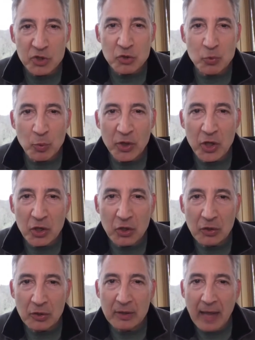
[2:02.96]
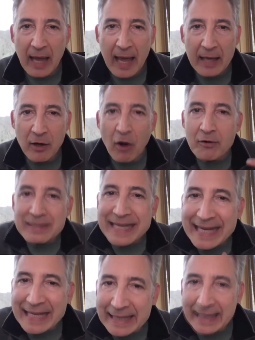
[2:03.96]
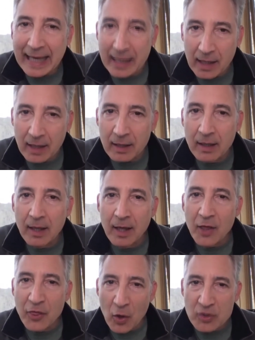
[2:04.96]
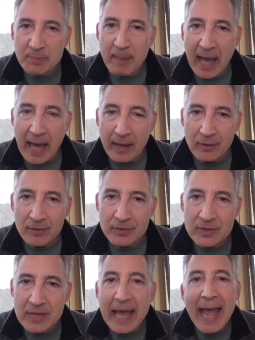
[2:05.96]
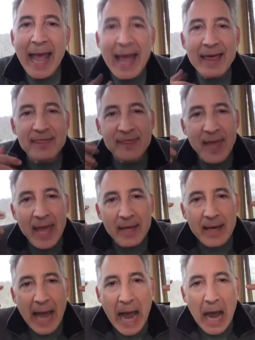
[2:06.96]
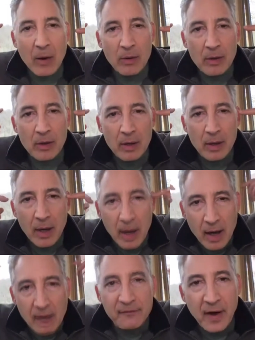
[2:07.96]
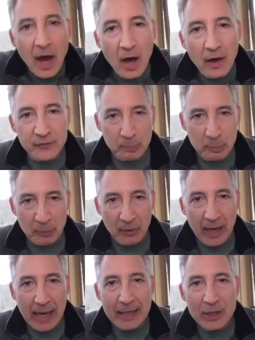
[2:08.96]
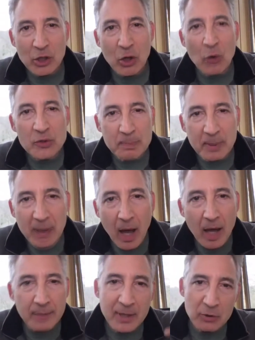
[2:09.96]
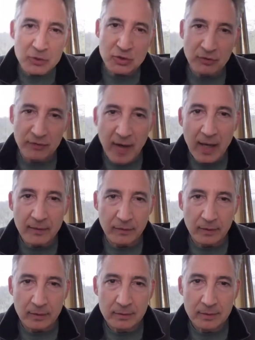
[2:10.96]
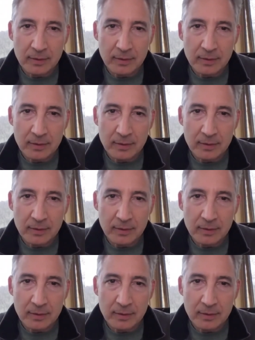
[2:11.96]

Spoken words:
is really good at articulating those patterns. And then our evolved brain goes beyond mere survival